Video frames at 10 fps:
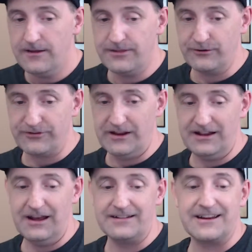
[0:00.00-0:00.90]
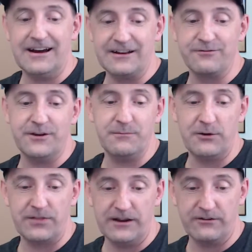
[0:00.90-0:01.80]
There's a, a ton of them
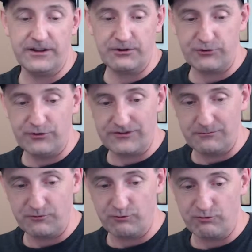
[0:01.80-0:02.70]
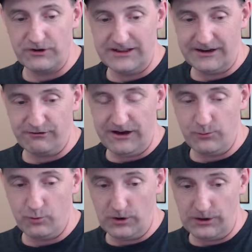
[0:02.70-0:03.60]
out there that are doing some really great
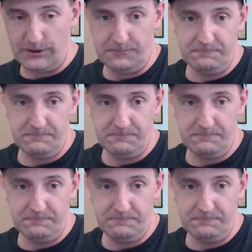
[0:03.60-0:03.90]
work.